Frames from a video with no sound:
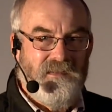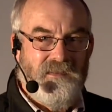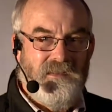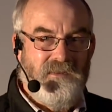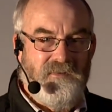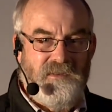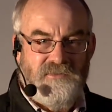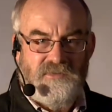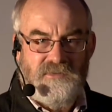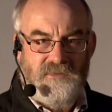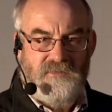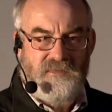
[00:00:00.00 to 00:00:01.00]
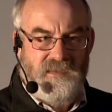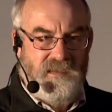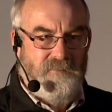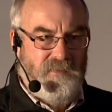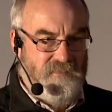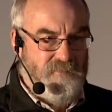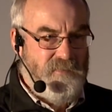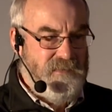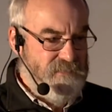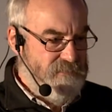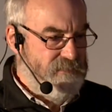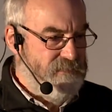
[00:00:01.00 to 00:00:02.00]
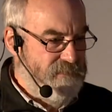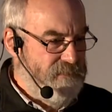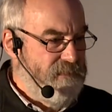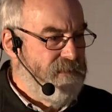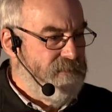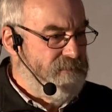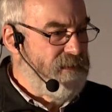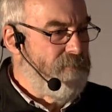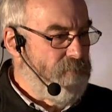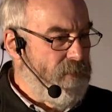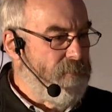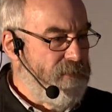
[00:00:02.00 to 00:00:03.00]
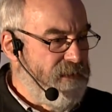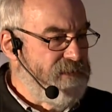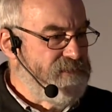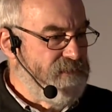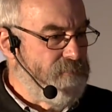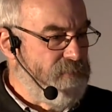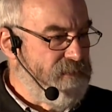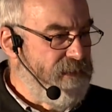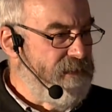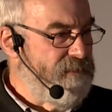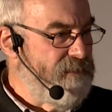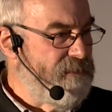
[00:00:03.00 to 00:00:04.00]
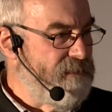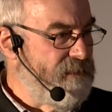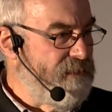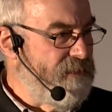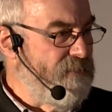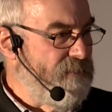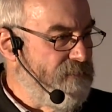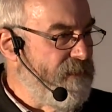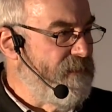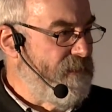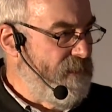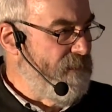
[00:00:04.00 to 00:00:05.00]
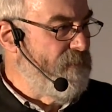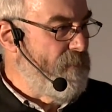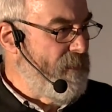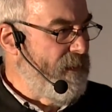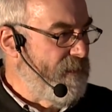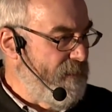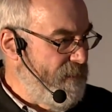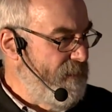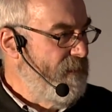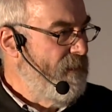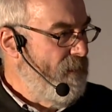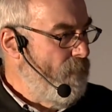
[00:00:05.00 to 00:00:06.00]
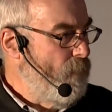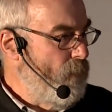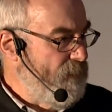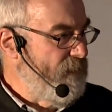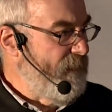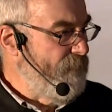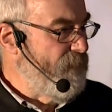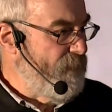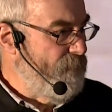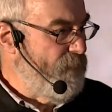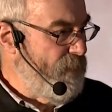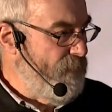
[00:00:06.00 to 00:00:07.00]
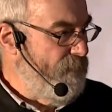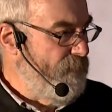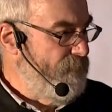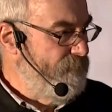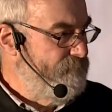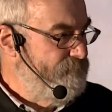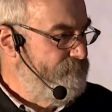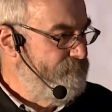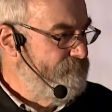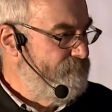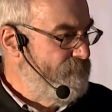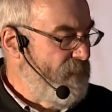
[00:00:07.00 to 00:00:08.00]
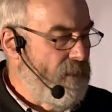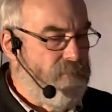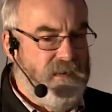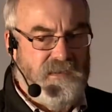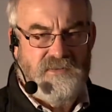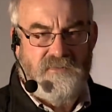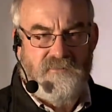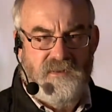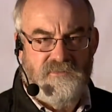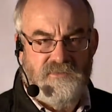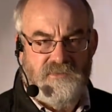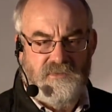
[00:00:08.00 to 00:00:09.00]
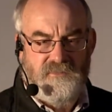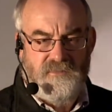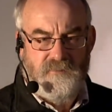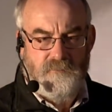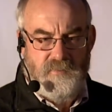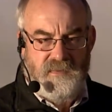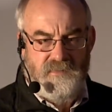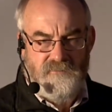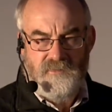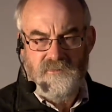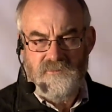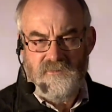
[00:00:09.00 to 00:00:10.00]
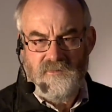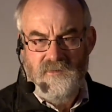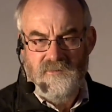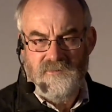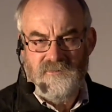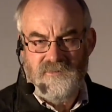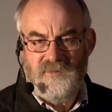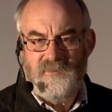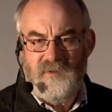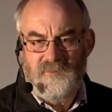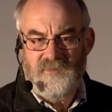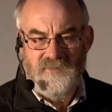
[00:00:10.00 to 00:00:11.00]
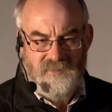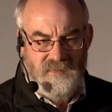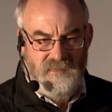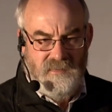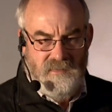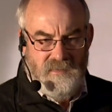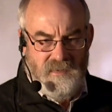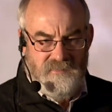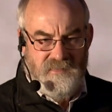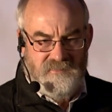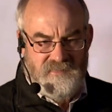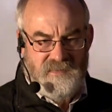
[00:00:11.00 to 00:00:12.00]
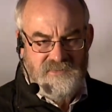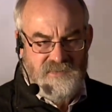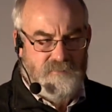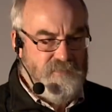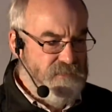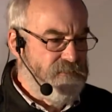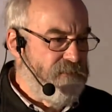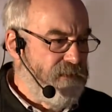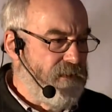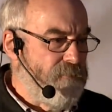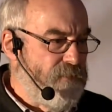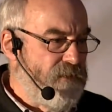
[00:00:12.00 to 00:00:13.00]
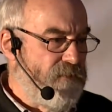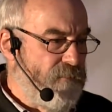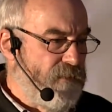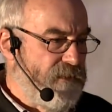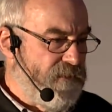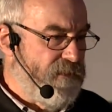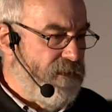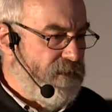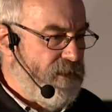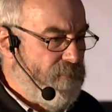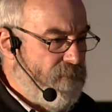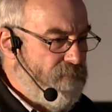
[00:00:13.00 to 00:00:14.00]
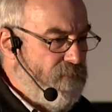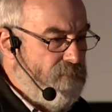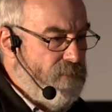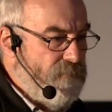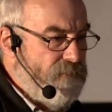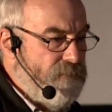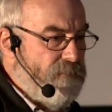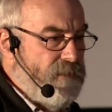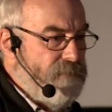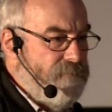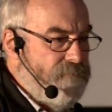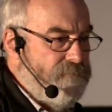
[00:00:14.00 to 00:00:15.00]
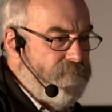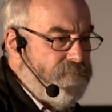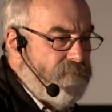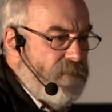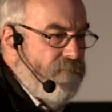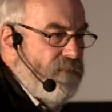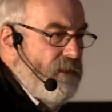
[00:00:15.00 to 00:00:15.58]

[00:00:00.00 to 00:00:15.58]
You reintroduce the apex predator, deer population is predated, they don't graze the riverbank, water levels improve. Yeah, we're actually reintroducing beaver into Scotland at the moment, and that's actually producing an improvement. There's an argument for wolves as well. Yeah?